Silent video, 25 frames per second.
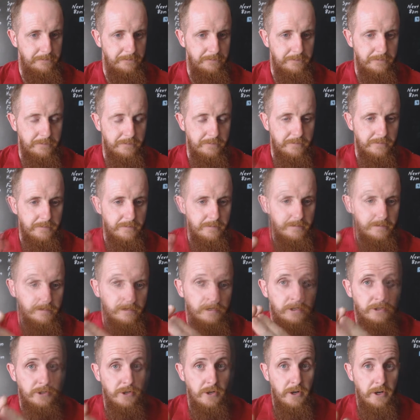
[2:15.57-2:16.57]
That the
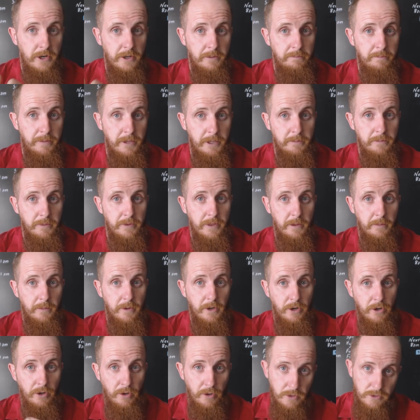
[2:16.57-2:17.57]
only time people that
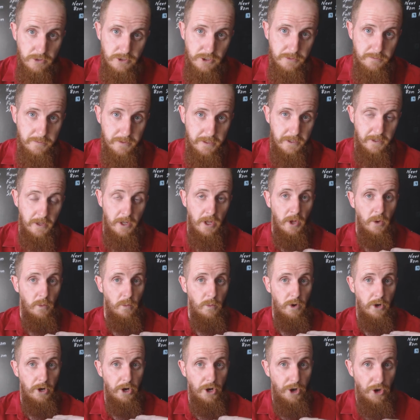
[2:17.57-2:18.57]
were close to me
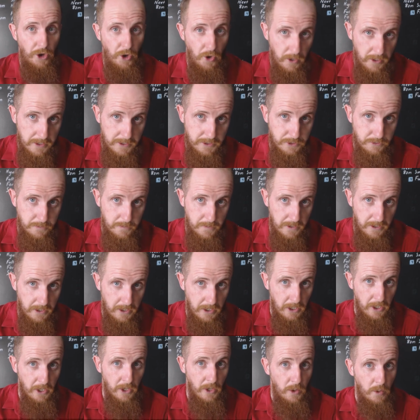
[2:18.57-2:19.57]
were nice to
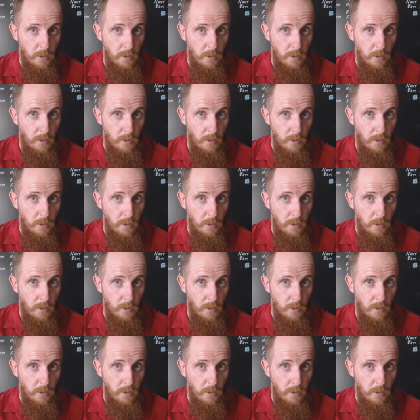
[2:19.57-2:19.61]
me